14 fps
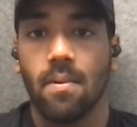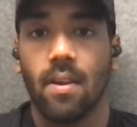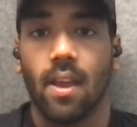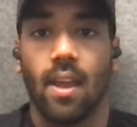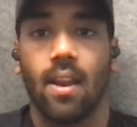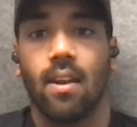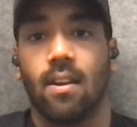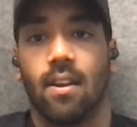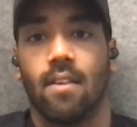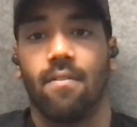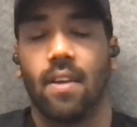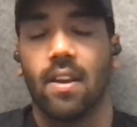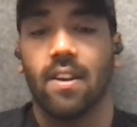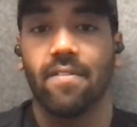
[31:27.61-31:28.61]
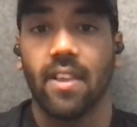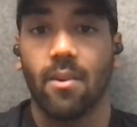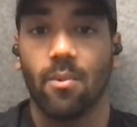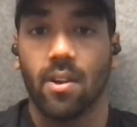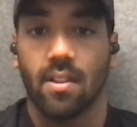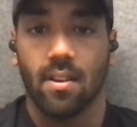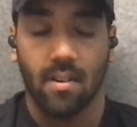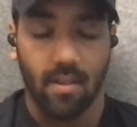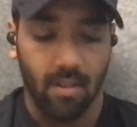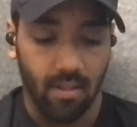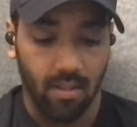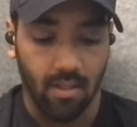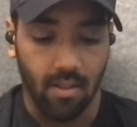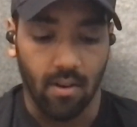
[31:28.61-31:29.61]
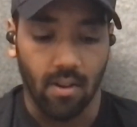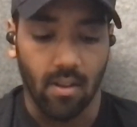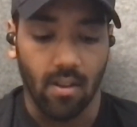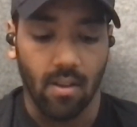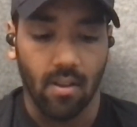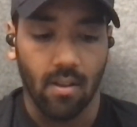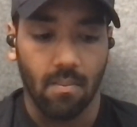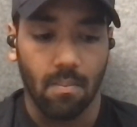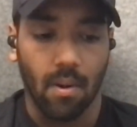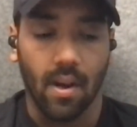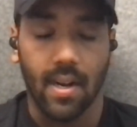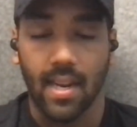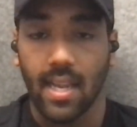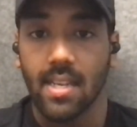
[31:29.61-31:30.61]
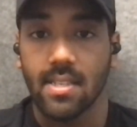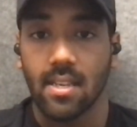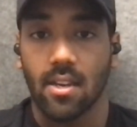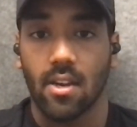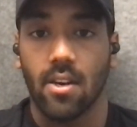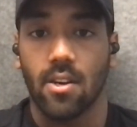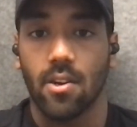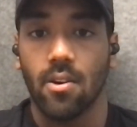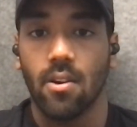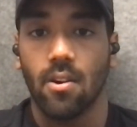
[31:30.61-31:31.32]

and effectively what the pod leaders are going to do,